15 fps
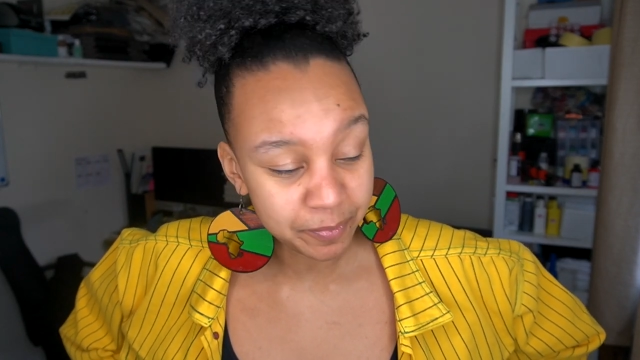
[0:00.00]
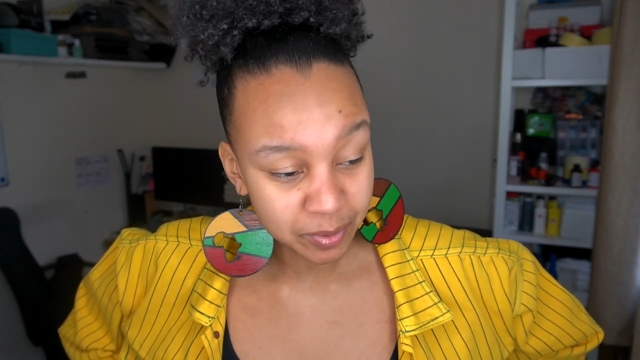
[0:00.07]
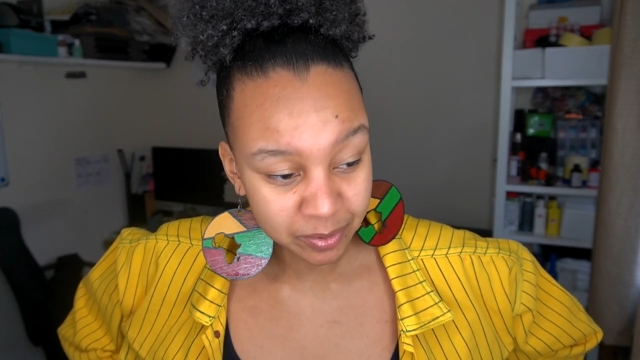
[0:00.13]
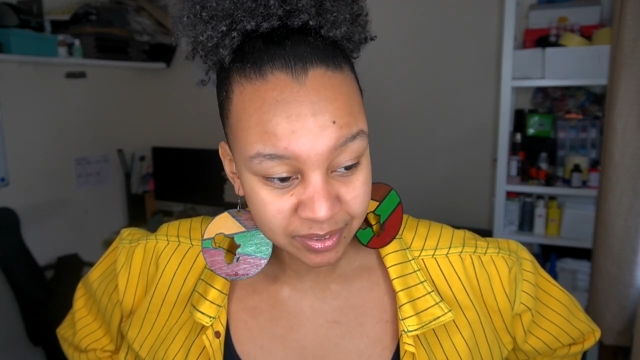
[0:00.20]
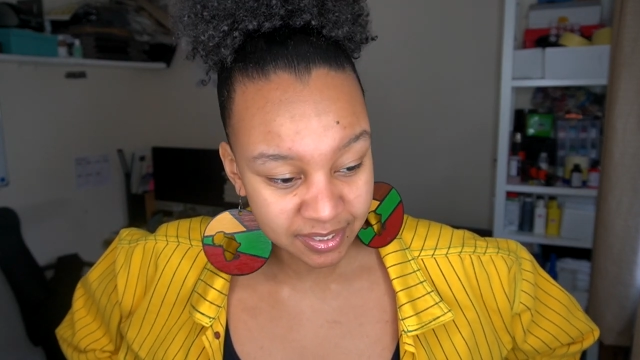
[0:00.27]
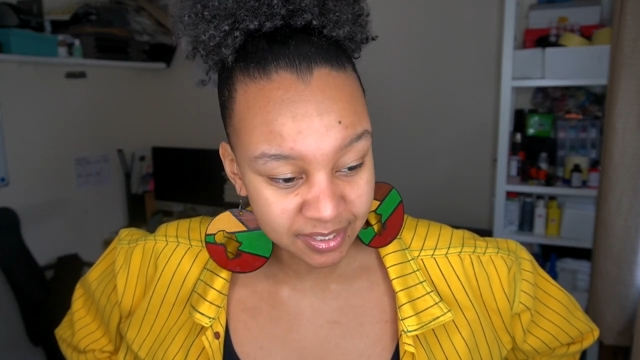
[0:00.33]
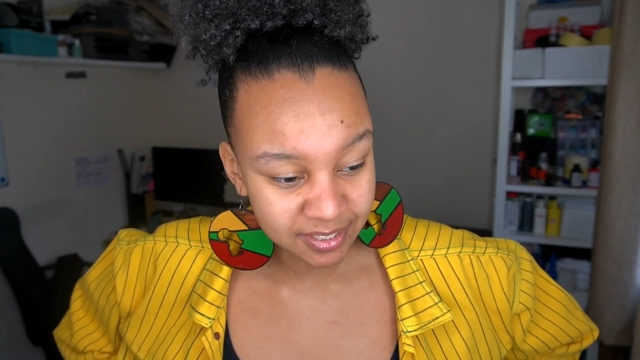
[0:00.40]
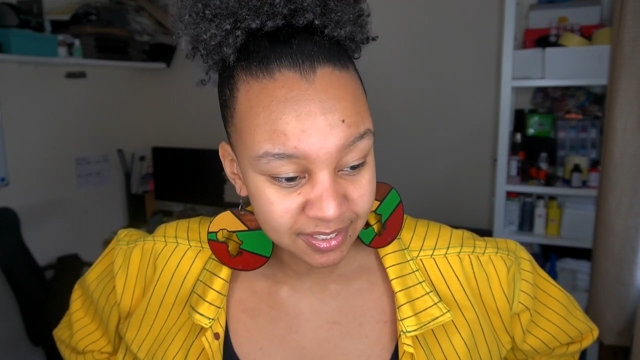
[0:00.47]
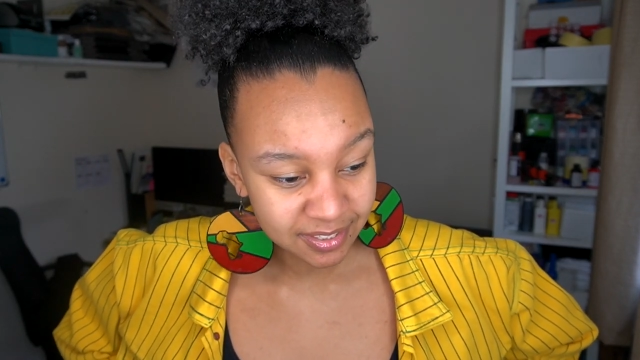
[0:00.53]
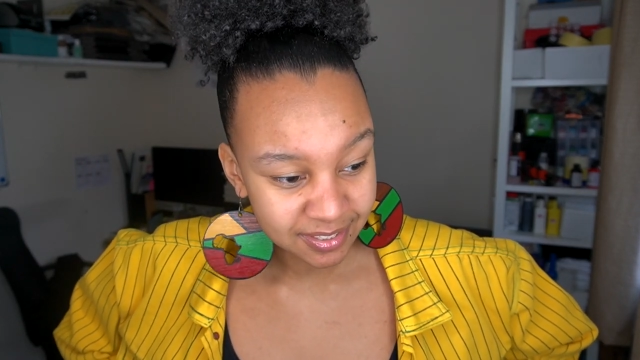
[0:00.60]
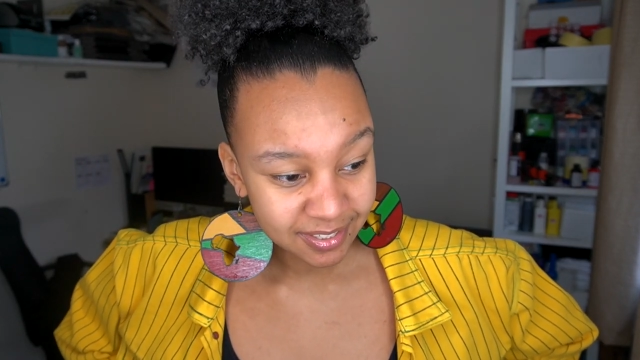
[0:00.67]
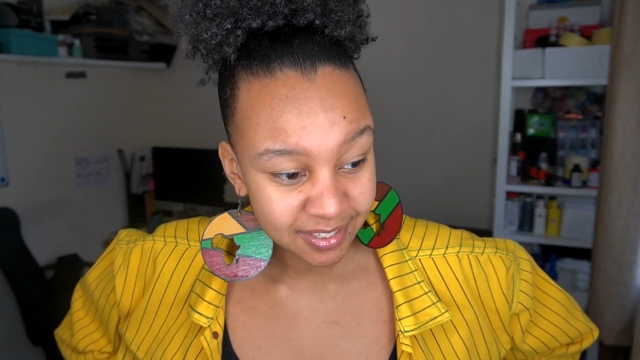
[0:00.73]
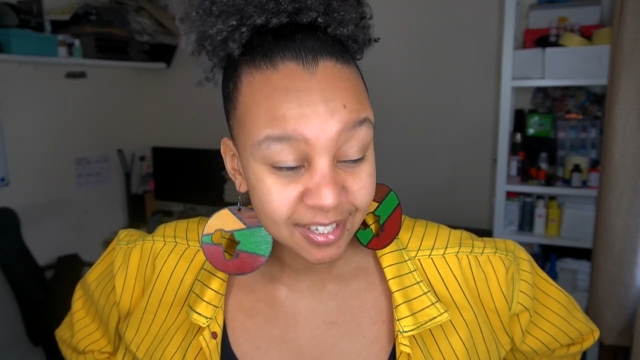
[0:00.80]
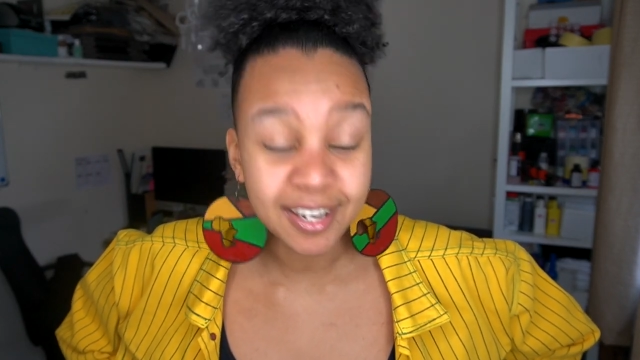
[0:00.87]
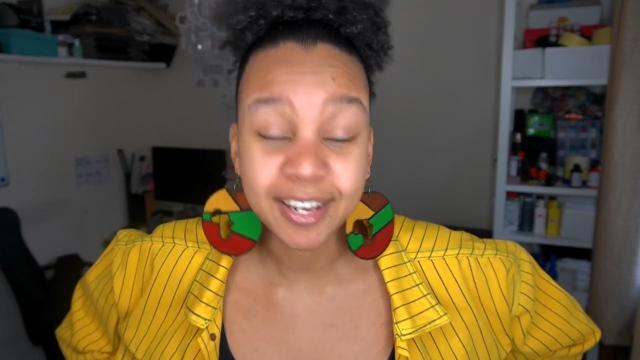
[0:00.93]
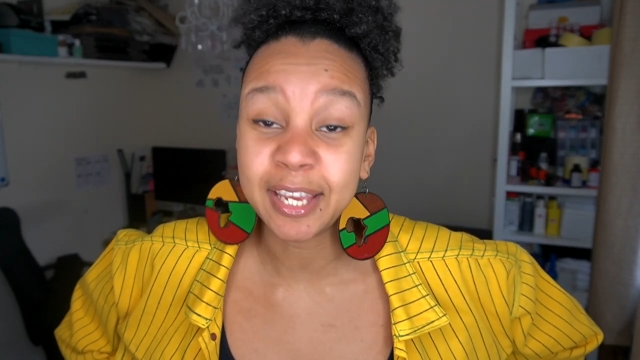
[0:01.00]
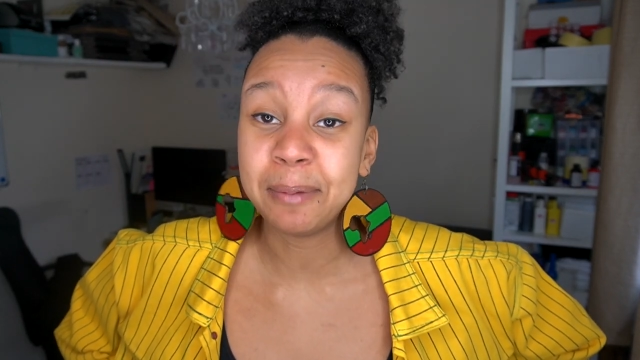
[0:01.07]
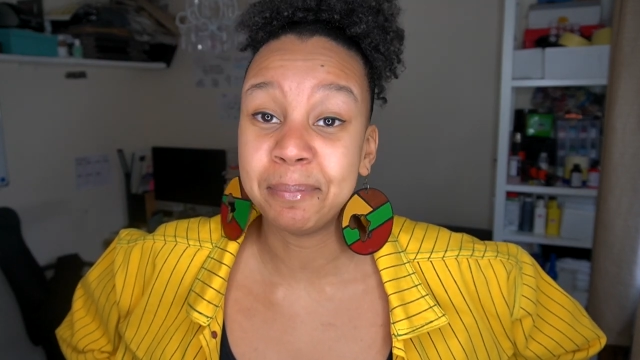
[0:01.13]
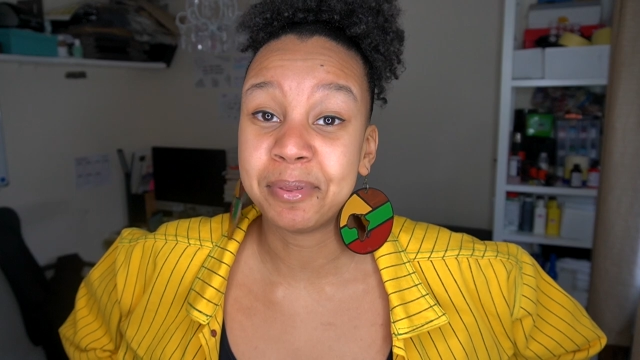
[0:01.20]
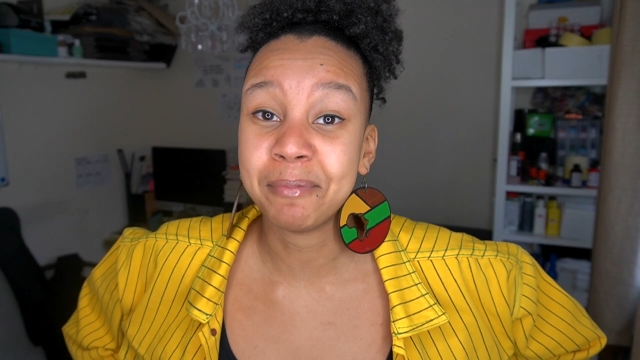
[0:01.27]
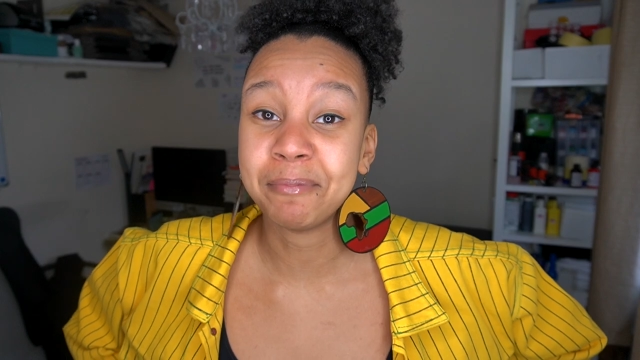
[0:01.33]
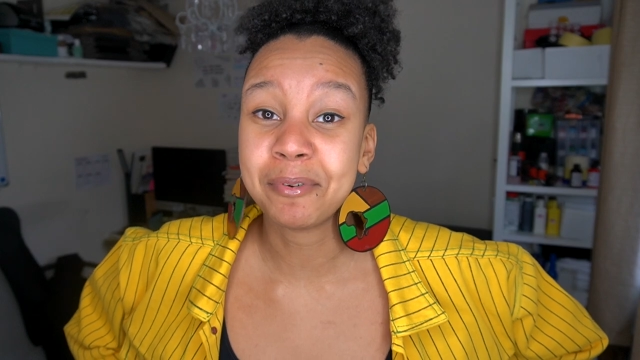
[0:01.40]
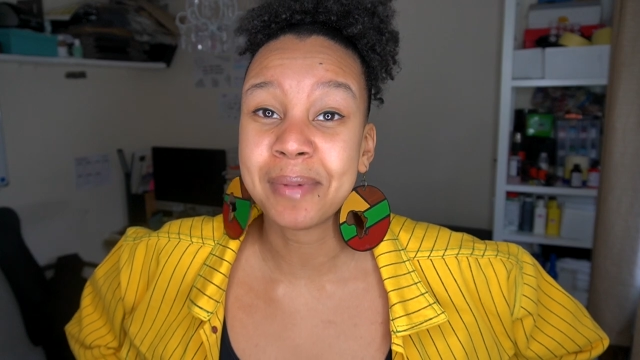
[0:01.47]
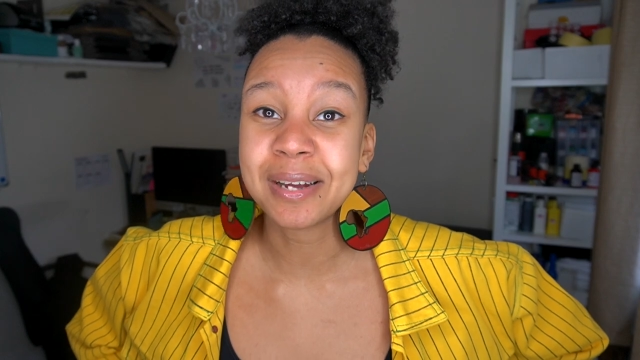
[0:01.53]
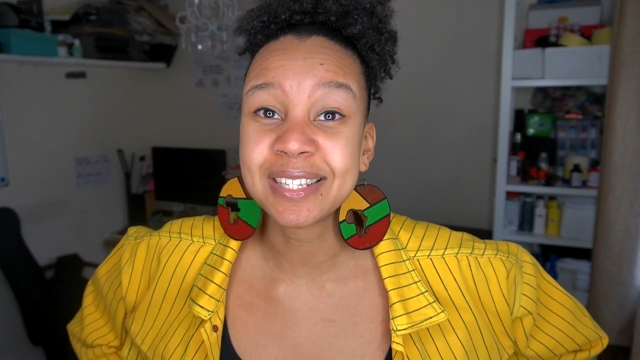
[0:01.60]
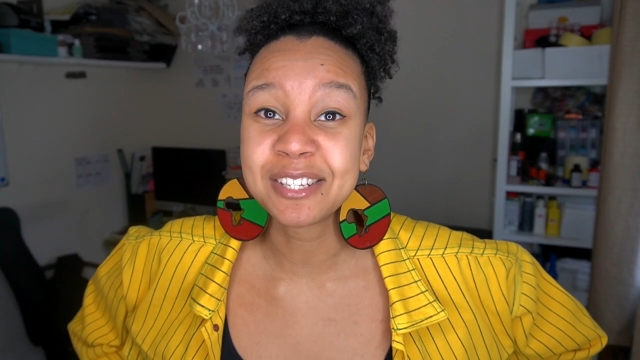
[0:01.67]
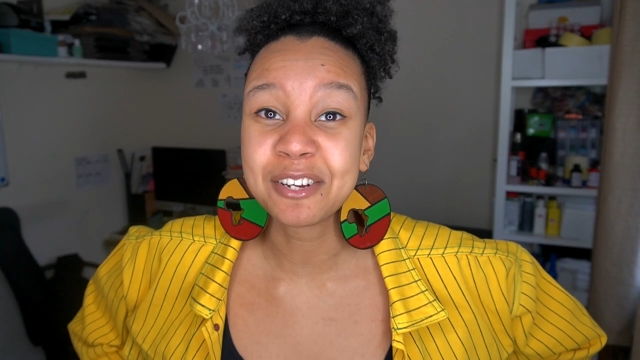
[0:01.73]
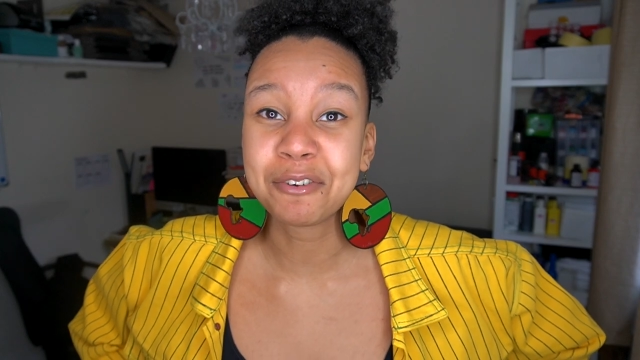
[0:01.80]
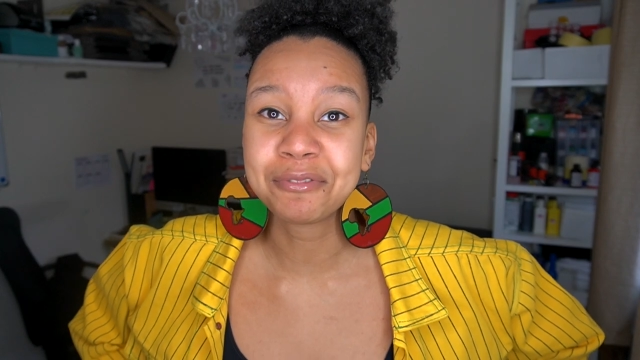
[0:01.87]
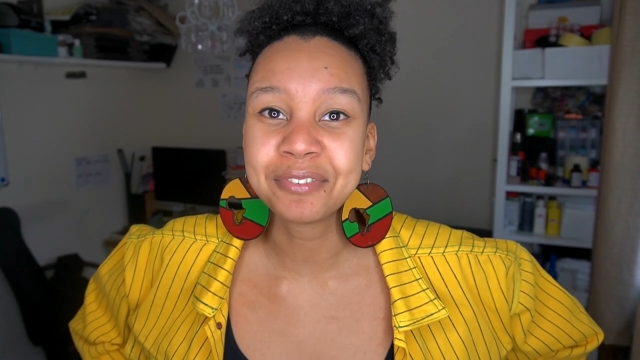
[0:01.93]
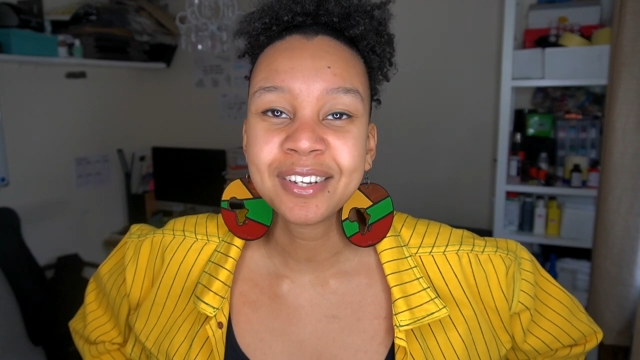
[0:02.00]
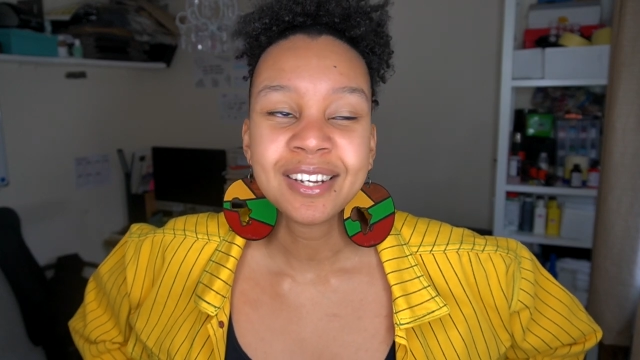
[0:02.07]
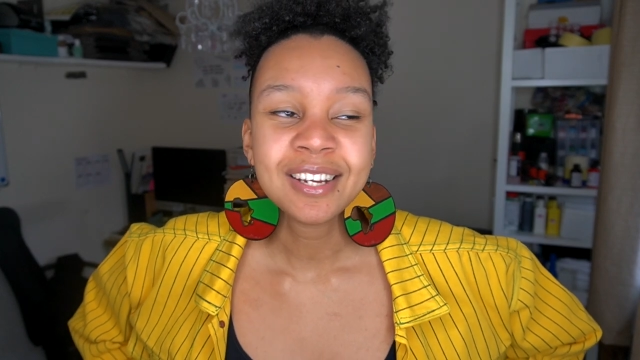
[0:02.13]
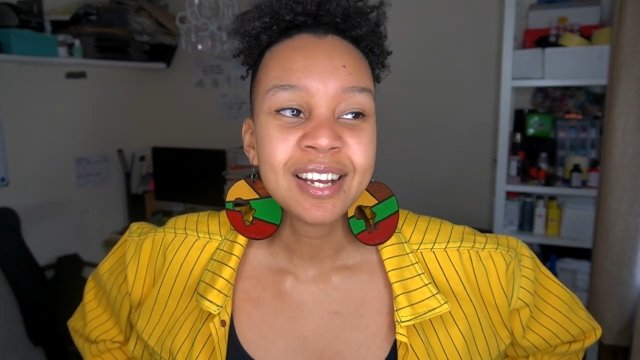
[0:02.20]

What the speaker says: posted and keep them for myself.